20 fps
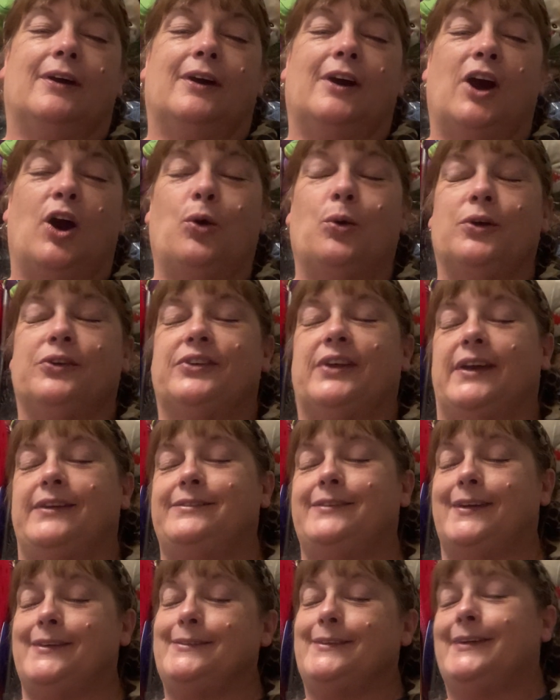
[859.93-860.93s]
I was like,
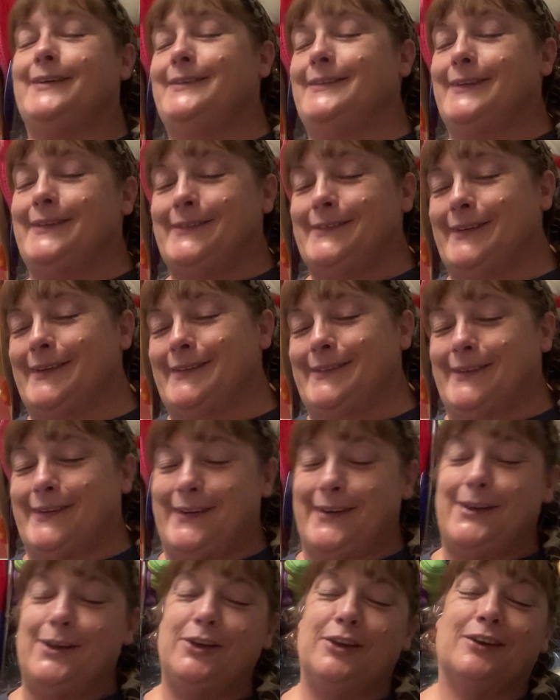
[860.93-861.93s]
ding, ding, ding, ding,
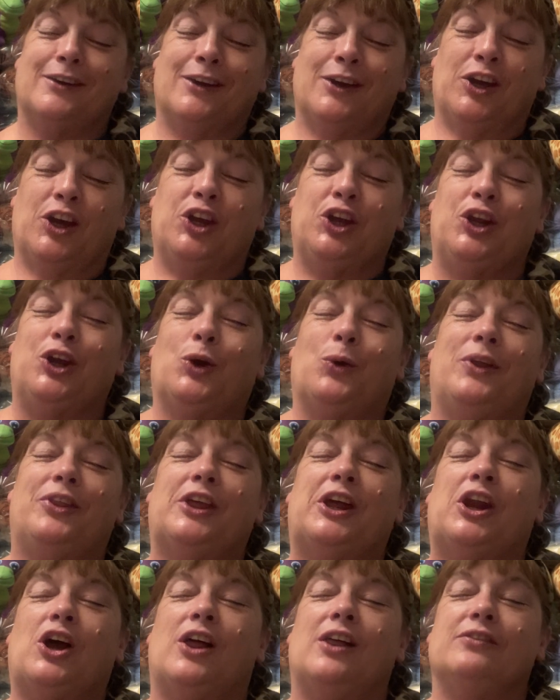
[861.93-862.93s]
ding. And
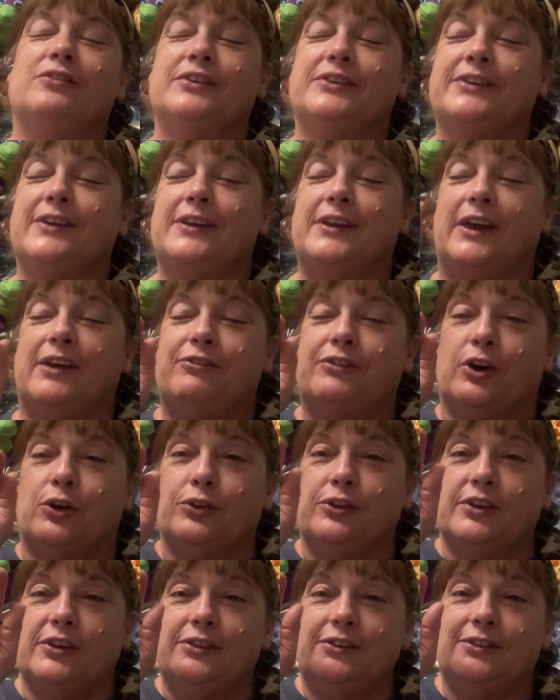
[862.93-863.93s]
then all of a sudden I felt
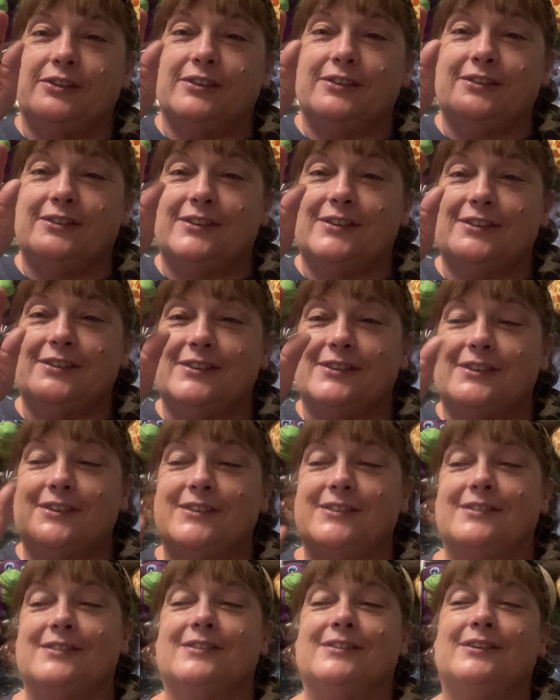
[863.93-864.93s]

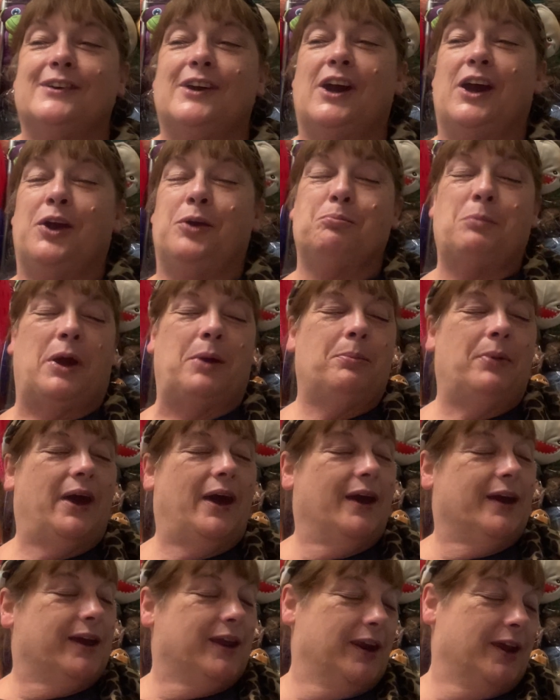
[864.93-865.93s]
in my
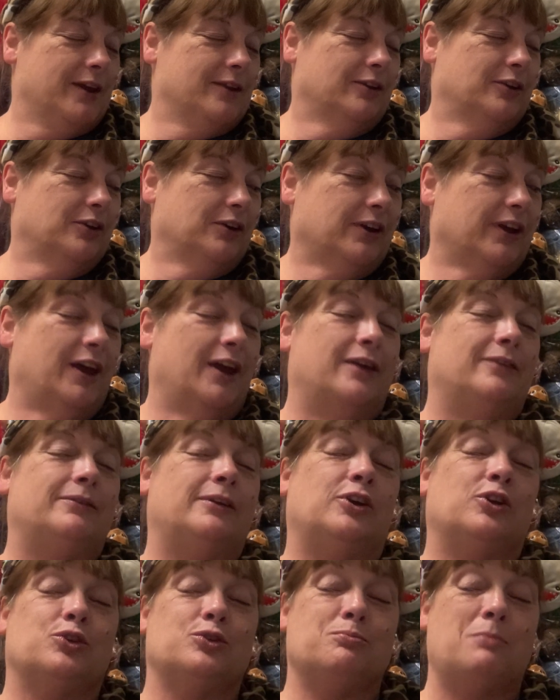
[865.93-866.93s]
back, and I look, and
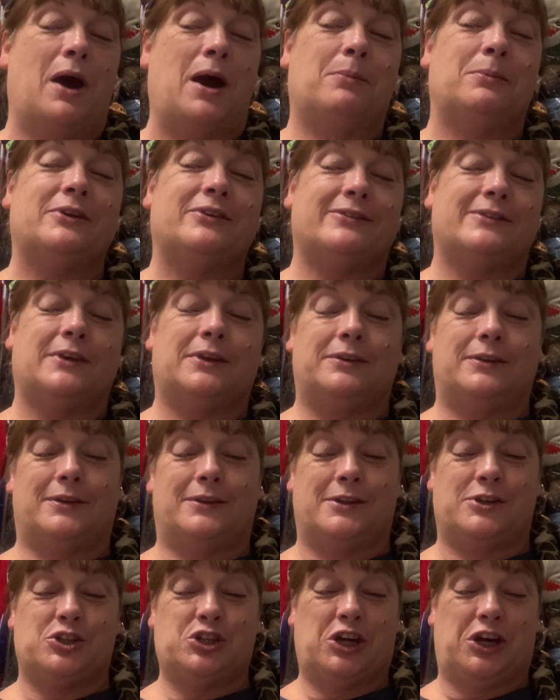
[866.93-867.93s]
here's Mama sitting in
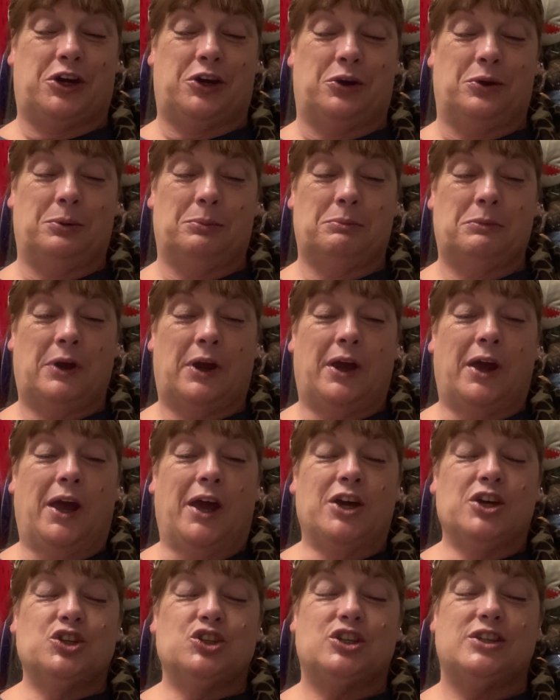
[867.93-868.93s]
the chair.
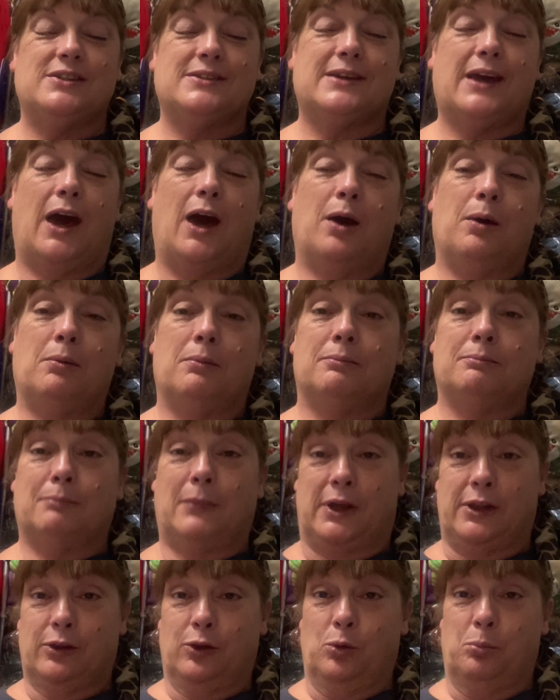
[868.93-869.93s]
She's got
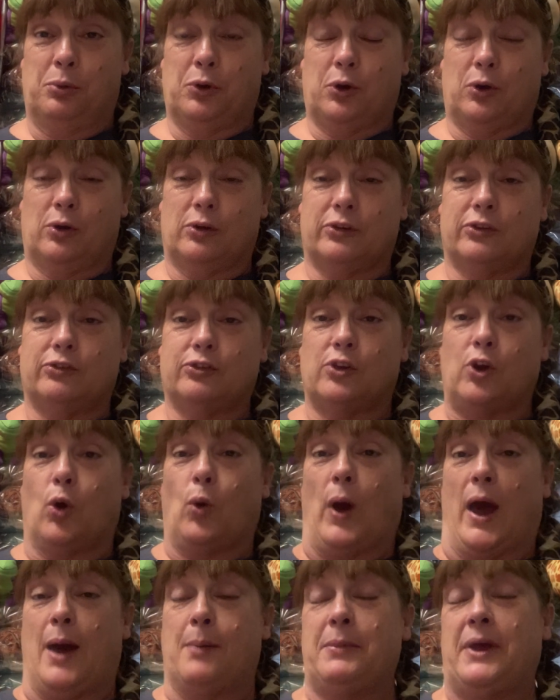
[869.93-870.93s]
my little purse, so
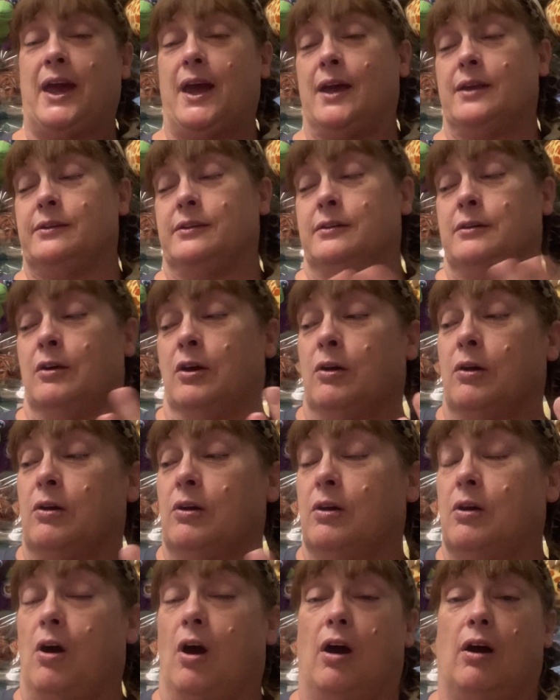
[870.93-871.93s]
I'm handing
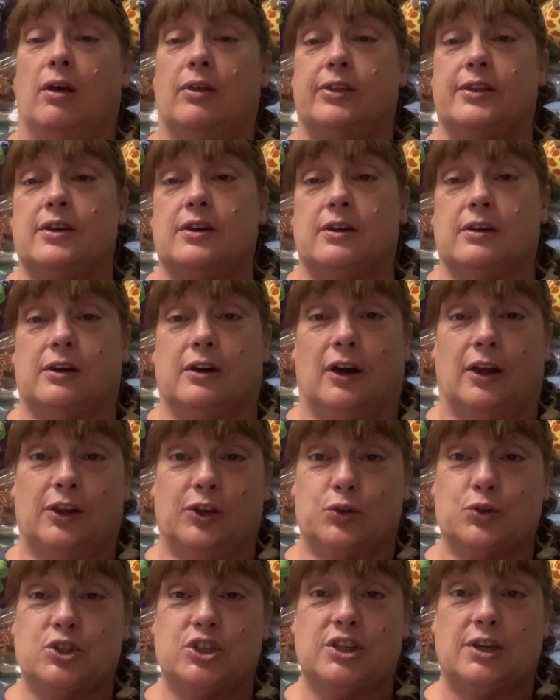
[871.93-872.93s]
her all the
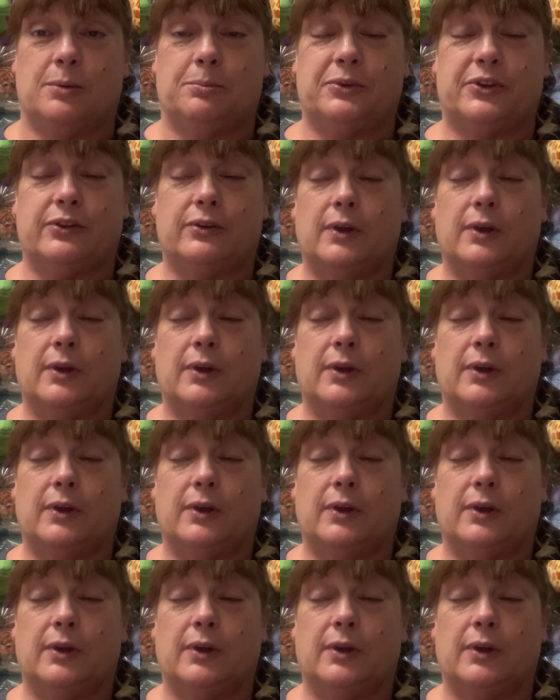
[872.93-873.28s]
colored chips.